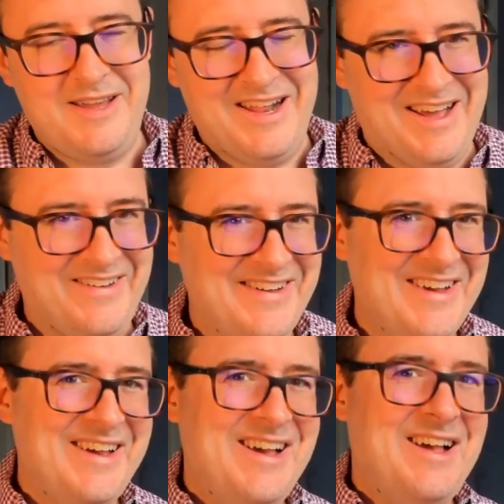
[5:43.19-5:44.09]
You know.
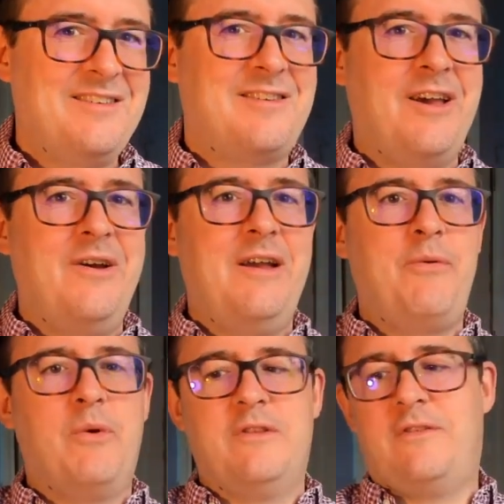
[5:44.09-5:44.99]
So if
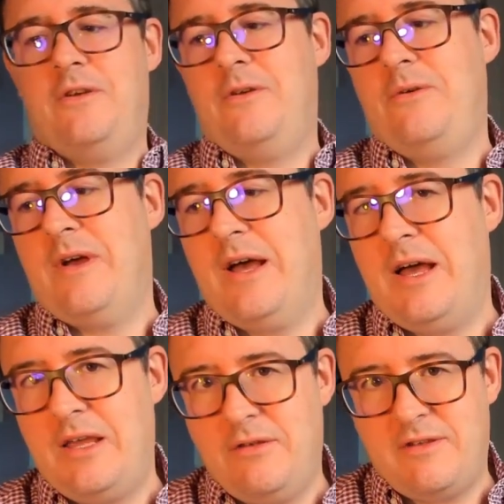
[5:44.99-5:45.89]
we want
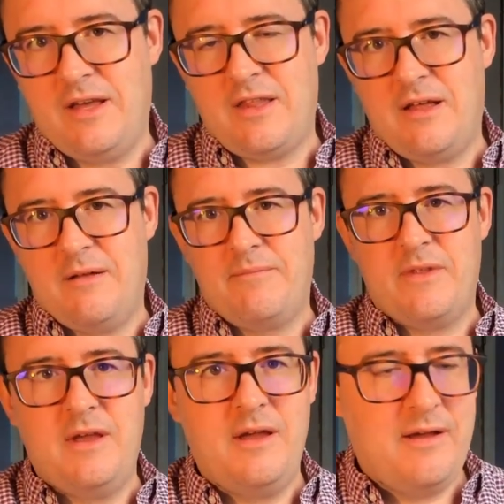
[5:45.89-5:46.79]
to use the other
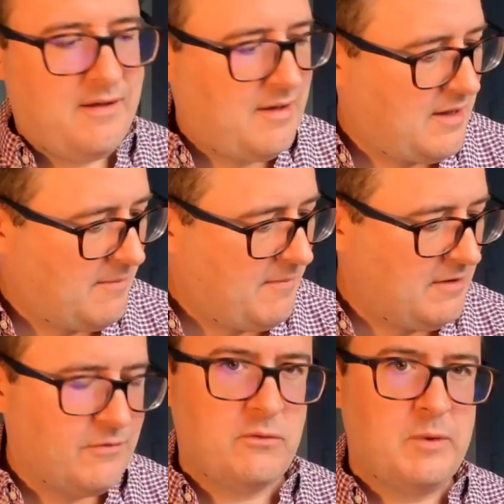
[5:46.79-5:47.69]

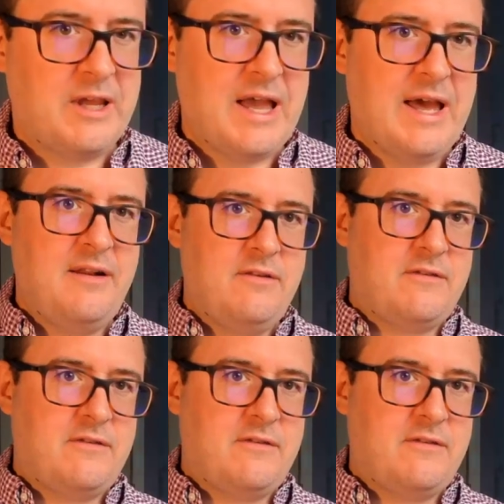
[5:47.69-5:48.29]
intervals, we can.